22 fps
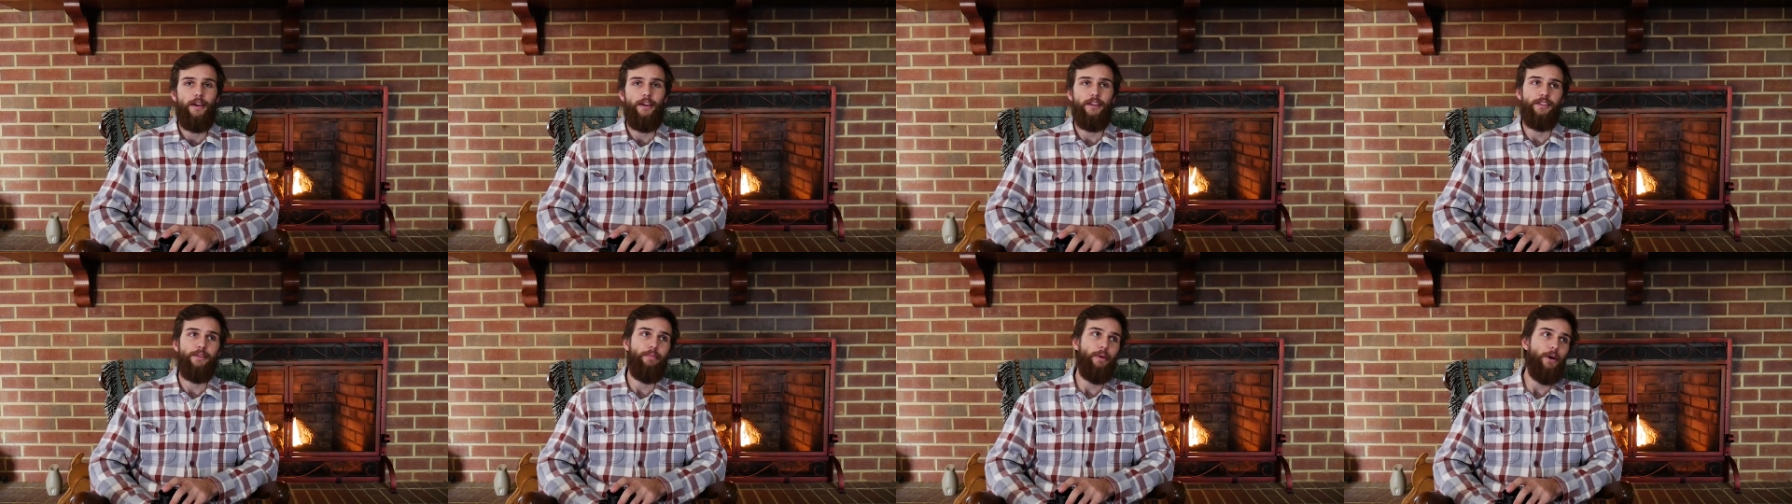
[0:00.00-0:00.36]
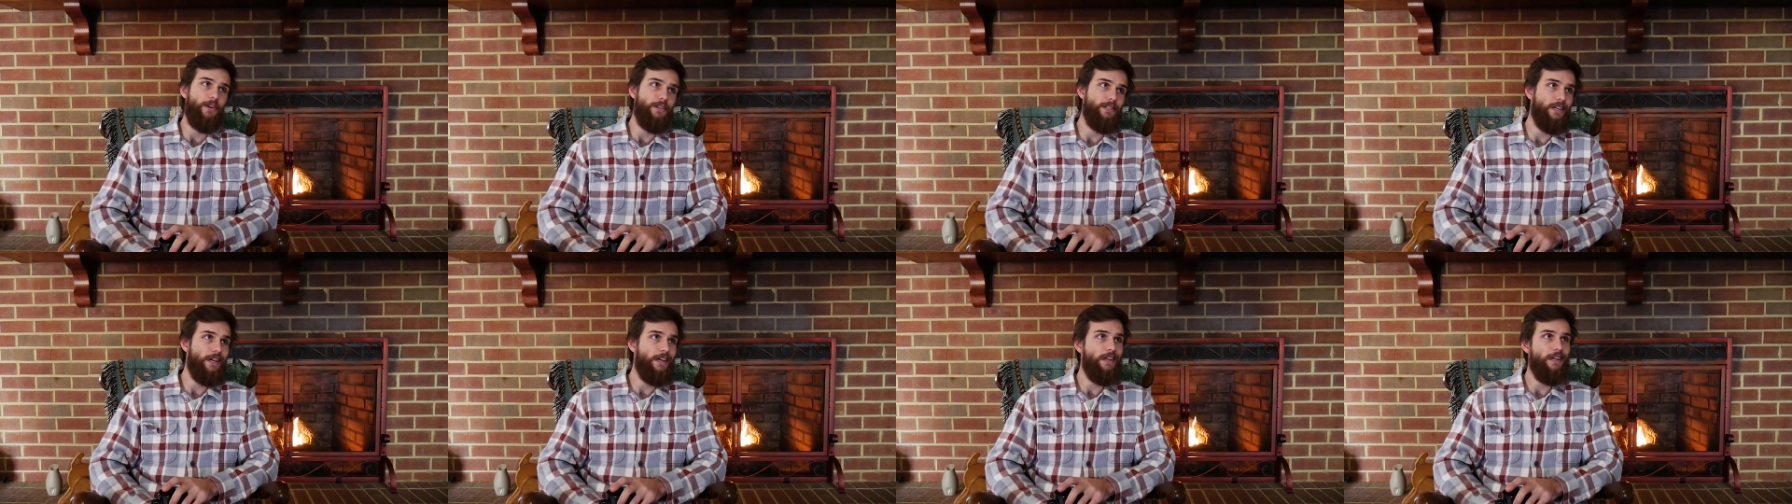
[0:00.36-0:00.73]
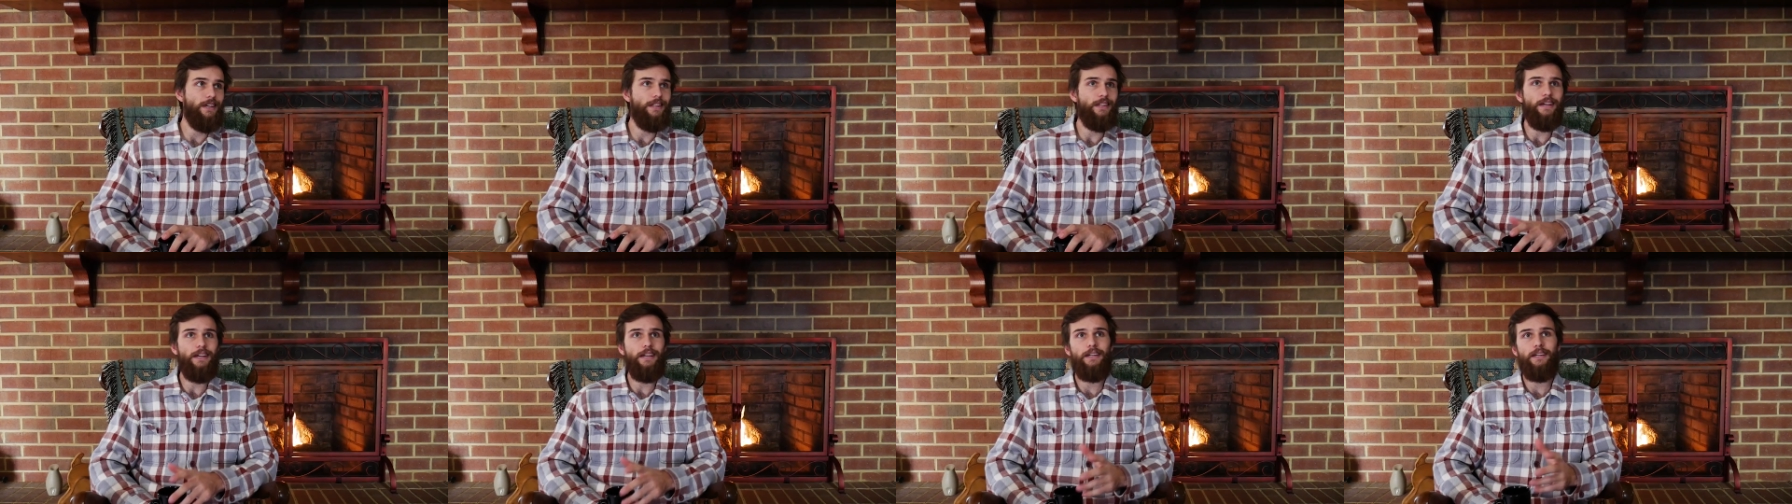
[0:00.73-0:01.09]
And suppose I need
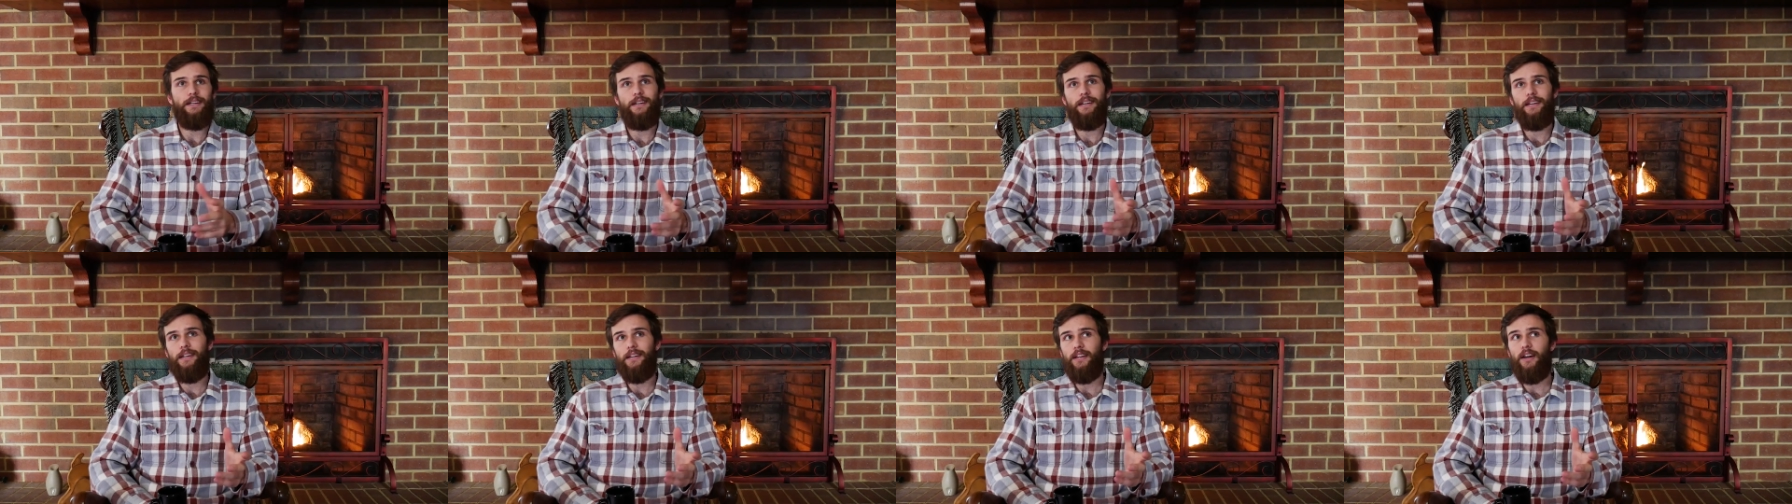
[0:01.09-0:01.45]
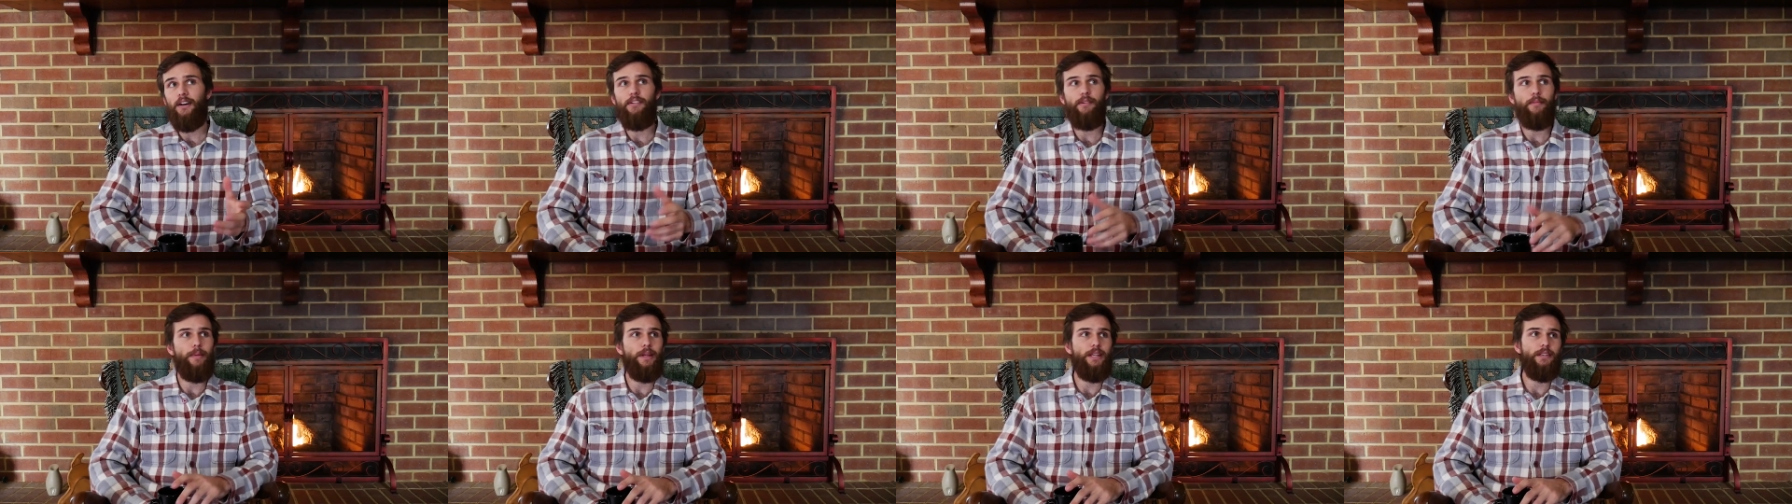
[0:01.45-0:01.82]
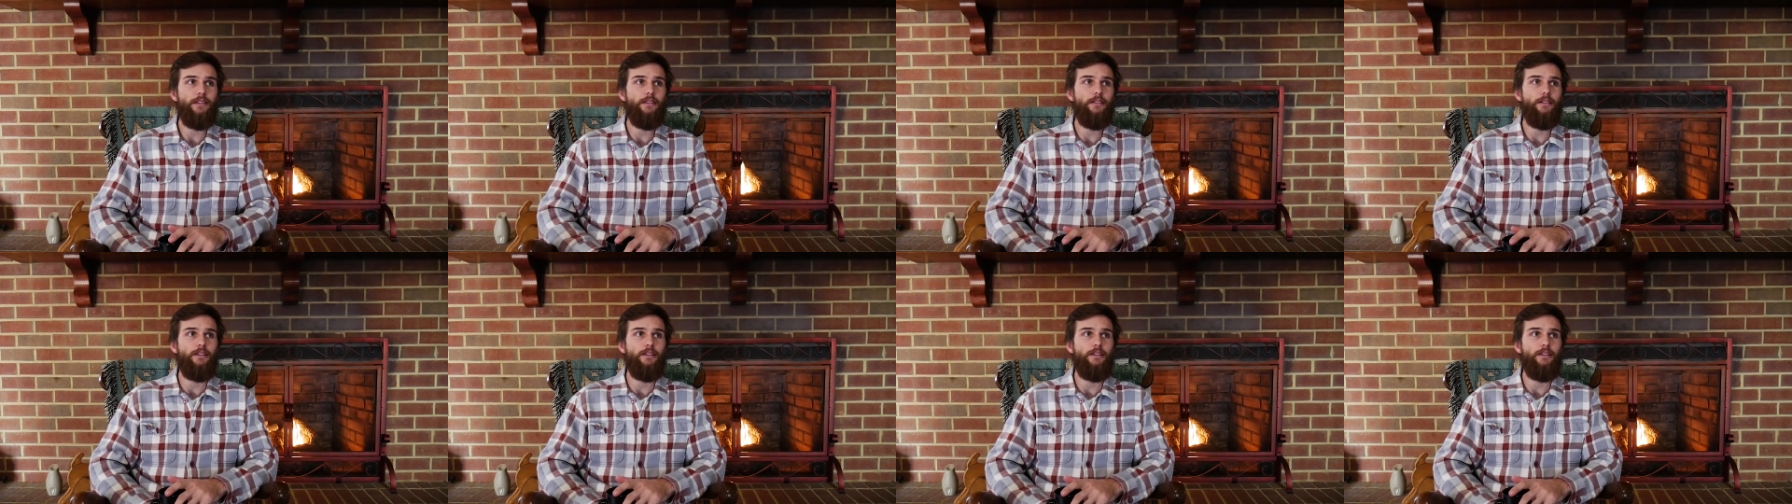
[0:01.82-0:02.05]
like a government,